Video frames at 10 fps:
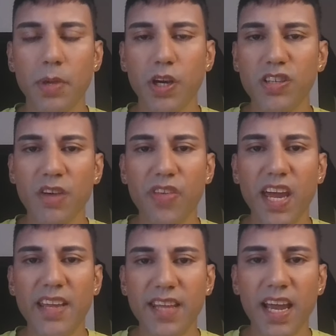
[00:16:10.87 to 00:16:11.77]
Because if
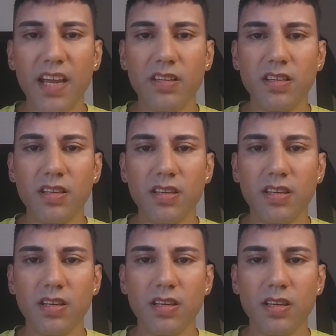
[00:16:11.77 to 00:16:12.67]
they did,
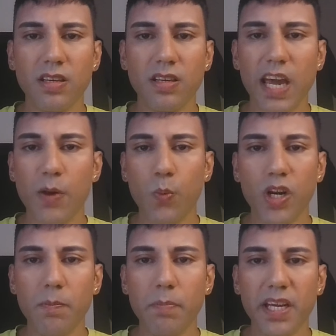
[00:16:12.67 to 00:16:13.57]
it
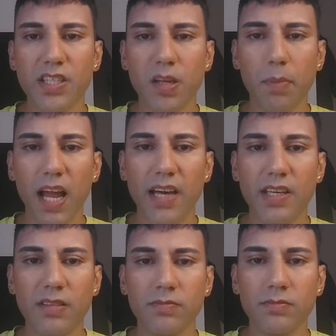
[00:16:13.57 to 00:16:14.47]
wouldn't be
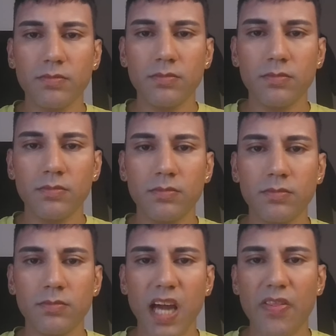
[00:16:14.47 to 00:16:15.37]
supply.
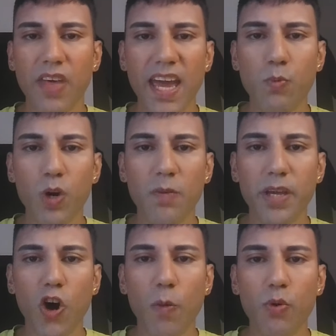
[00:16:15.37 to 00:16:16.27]
And they wouldn't
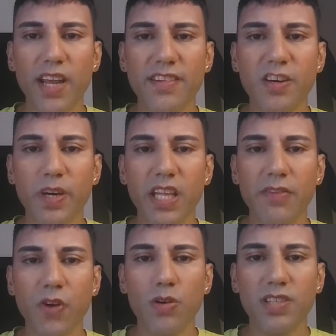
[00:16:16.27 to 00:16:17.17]
be operating with a
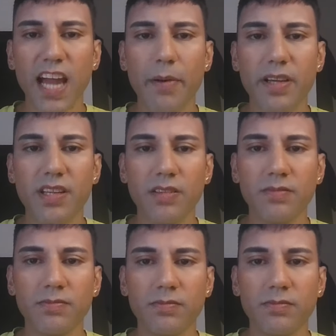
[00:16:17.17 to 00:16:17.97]
false character,